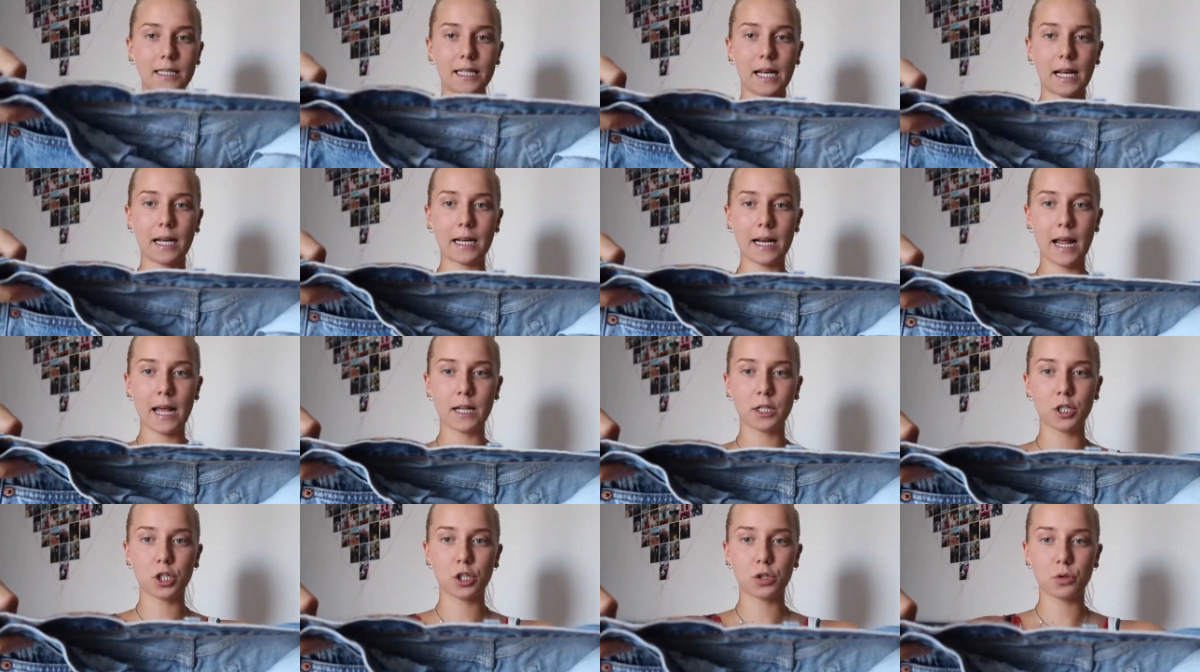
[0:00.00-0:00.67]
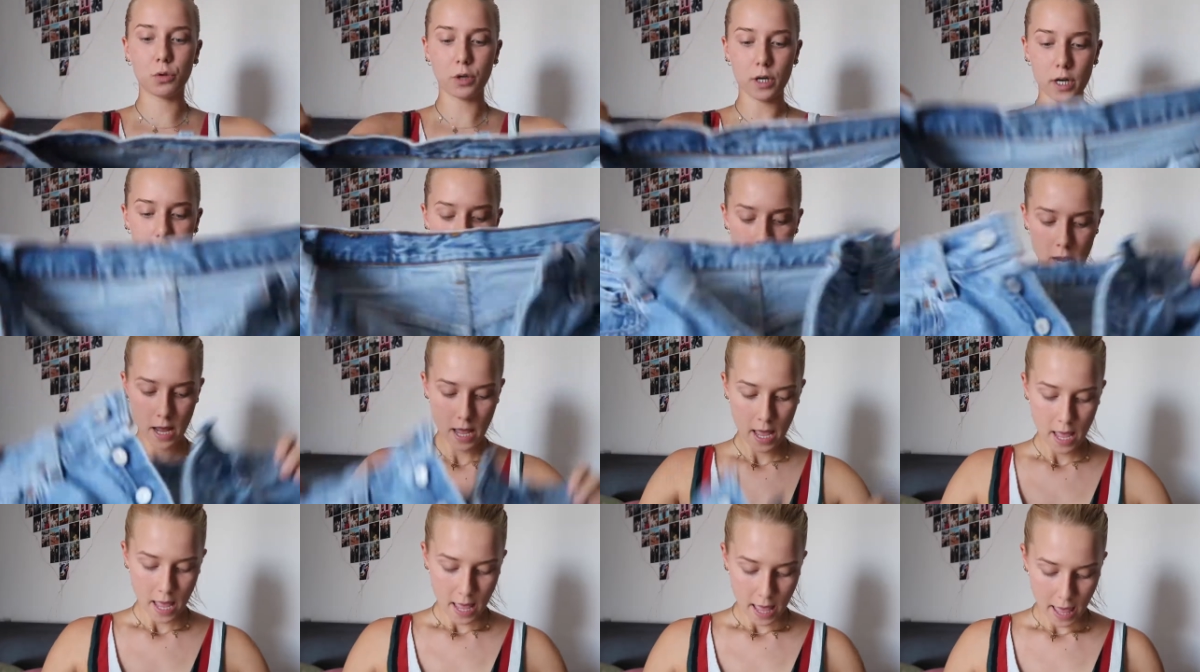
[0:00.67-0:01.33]
secondhand store.
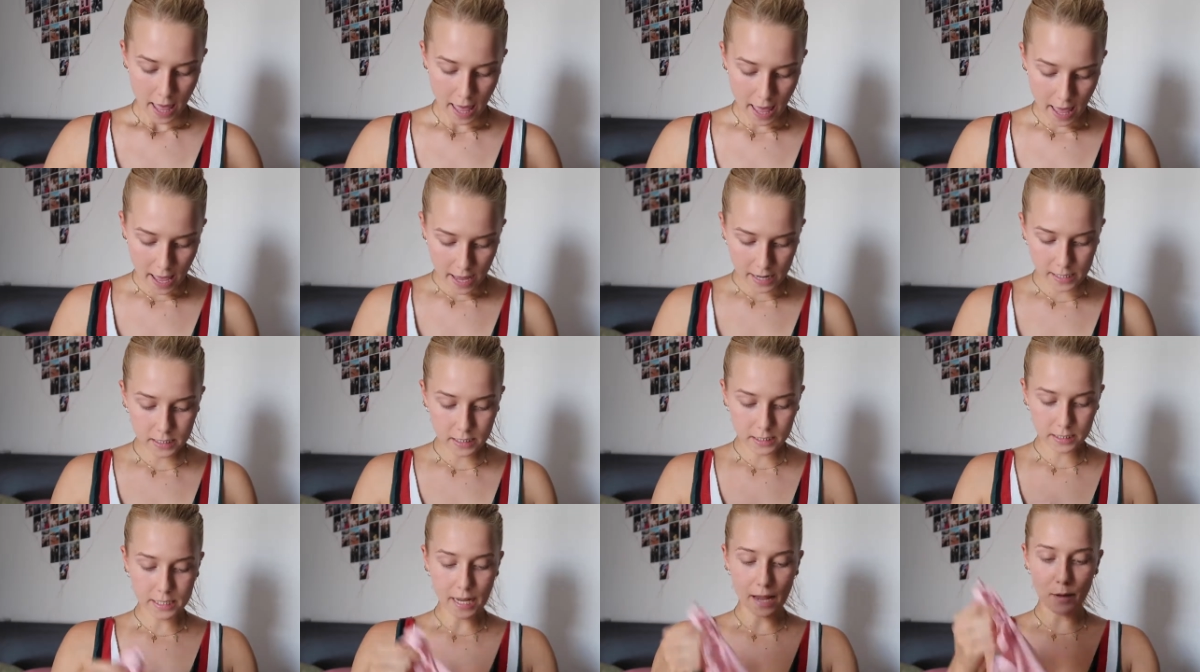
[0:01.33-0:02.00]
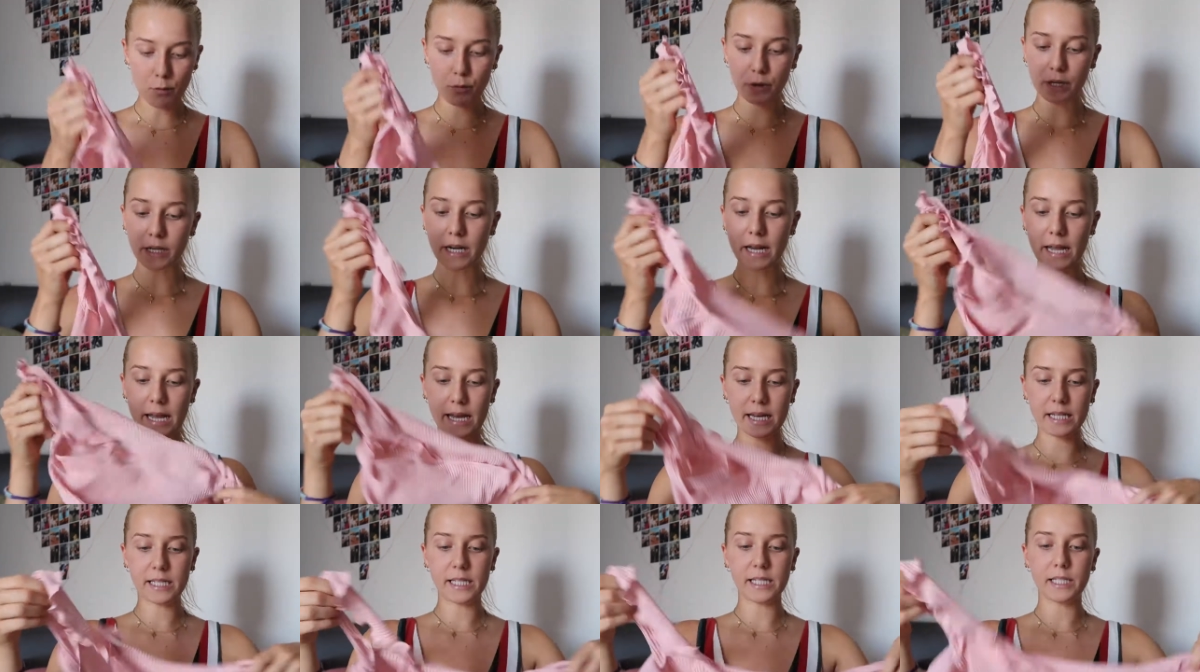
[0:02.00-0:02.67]
And then with an
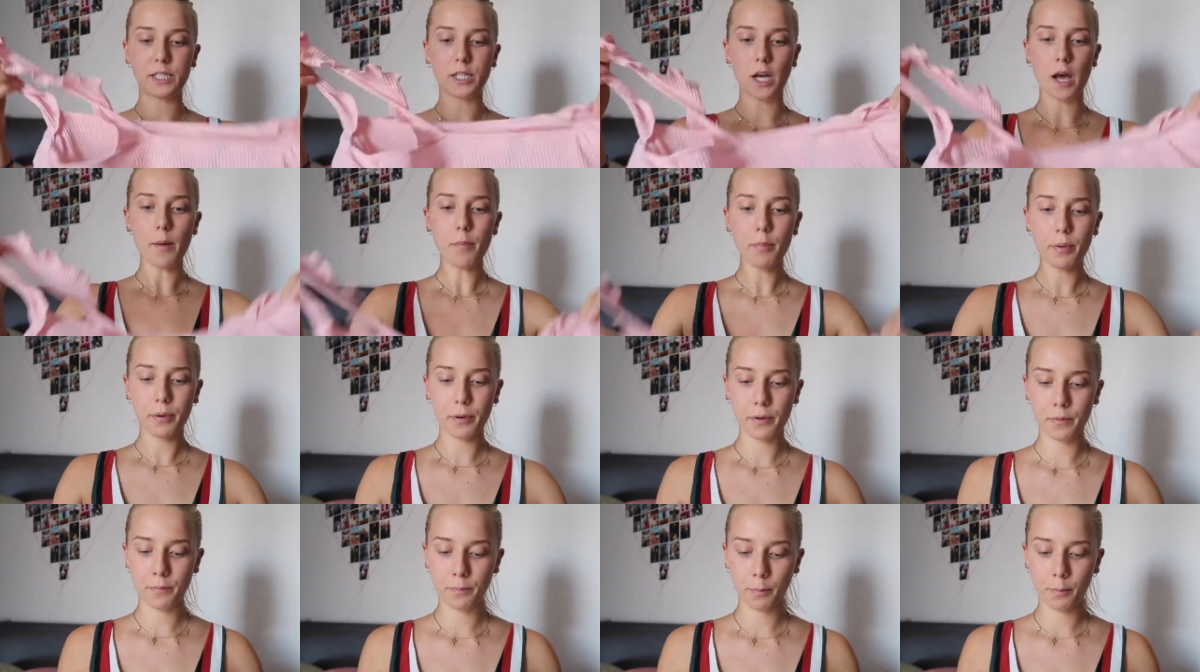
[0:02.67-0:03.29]
easy top,